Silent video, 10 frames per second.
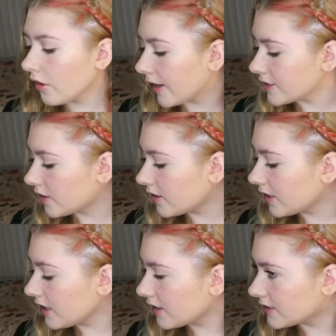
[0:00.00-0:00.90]
Okay, so I
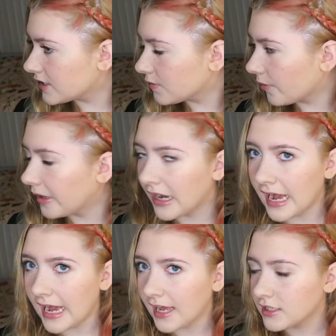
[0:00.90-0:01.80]
think this is where we're
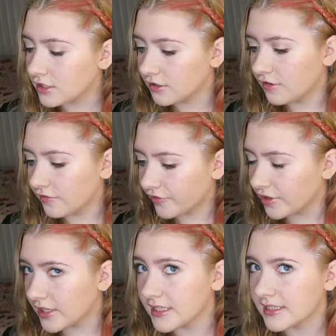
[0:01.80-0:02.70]
at
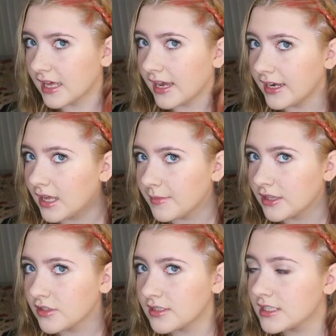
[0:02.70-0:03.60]
for this side. I
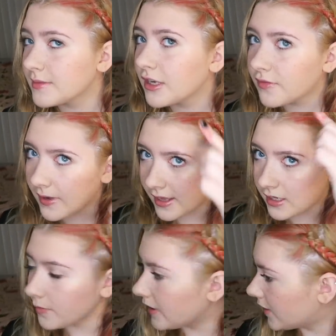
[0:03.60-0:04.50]
mean, there's a decent amount of
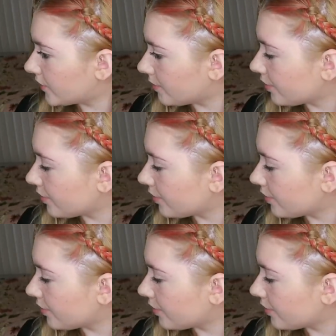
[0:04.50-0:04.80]
red. We have the